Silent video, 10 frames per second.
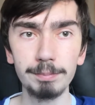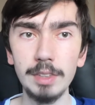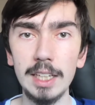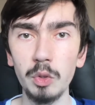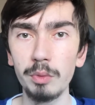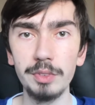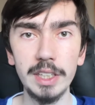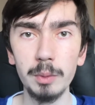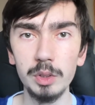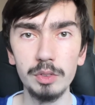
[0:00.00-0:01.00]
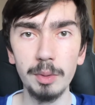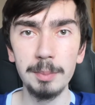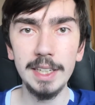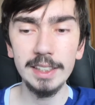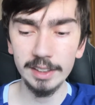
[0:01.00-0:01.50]
I don't think it was for
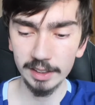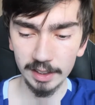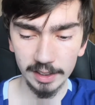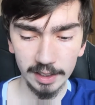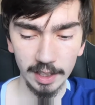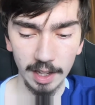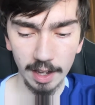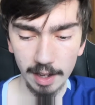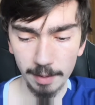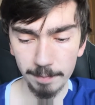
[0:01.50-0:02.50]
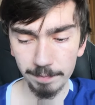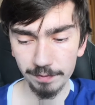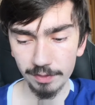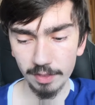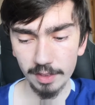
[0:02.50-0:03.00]
me.
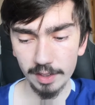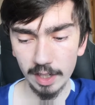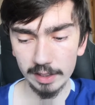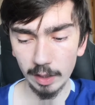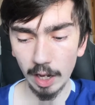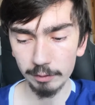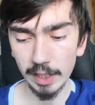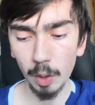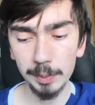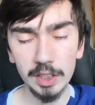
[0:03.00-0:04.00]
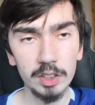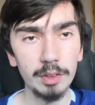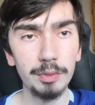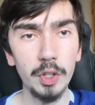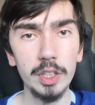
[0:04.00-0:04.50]
I've now been on the
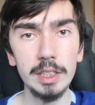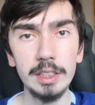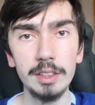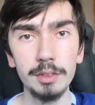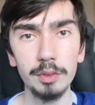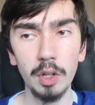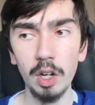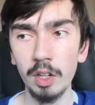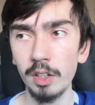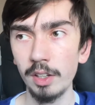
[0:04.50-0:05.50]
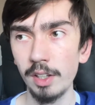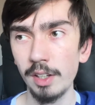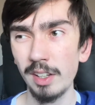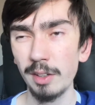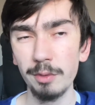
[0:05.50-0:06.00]
30 for
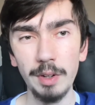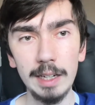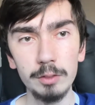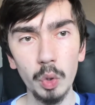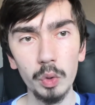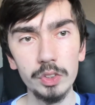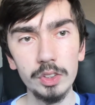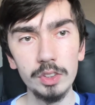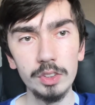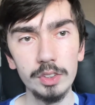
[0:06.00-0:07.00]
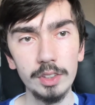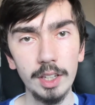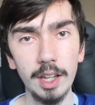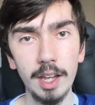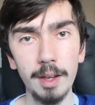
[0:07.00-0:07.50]
5 doses.
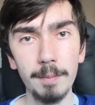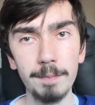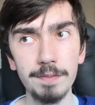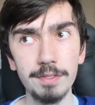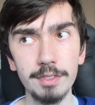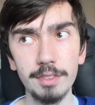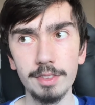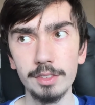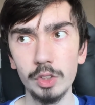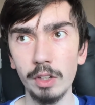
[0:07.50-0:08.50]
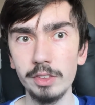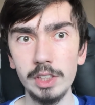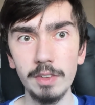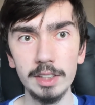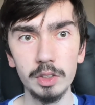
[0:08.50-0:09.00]
So obviously
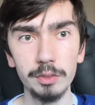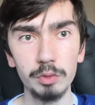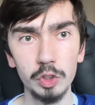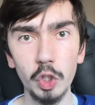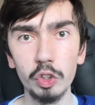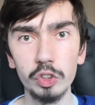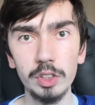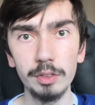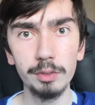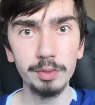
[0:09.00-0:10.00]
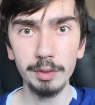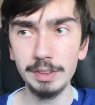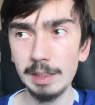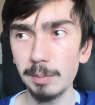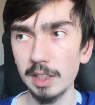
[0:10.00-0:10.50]
that's a reduction of
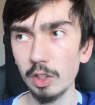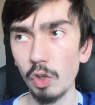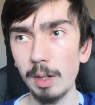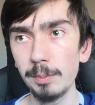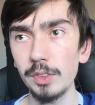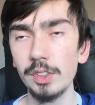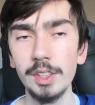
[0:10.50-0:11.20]
15 milligrams.